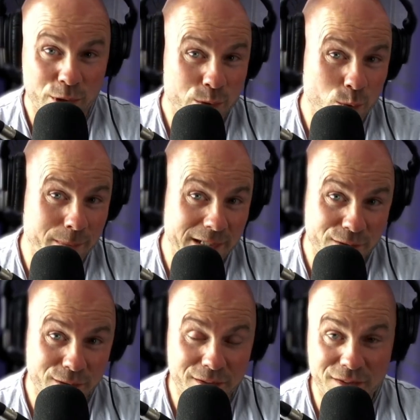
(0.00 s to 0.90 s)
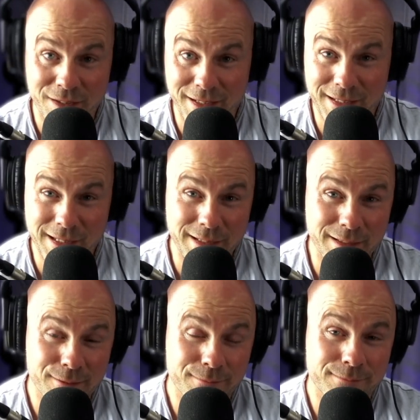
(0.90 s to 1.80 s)
want you to imagine a sunny
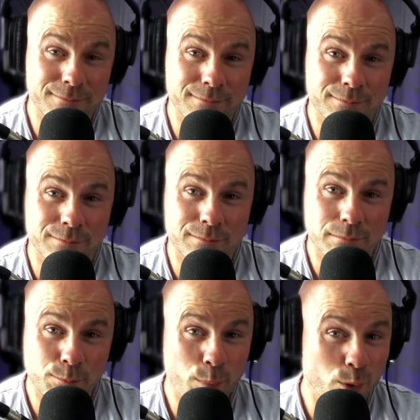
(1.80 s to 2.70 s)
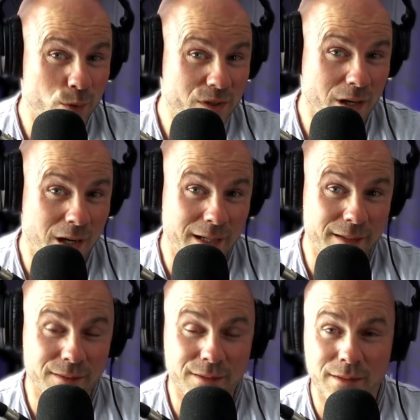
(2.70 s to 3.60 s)
day, blue
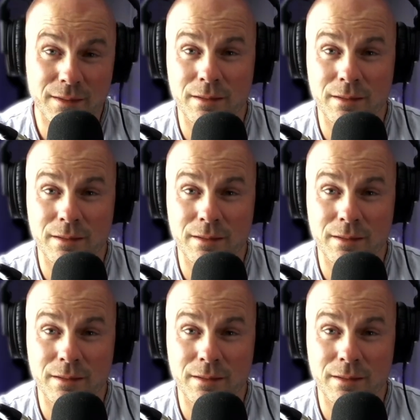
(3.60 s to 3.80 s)
skies,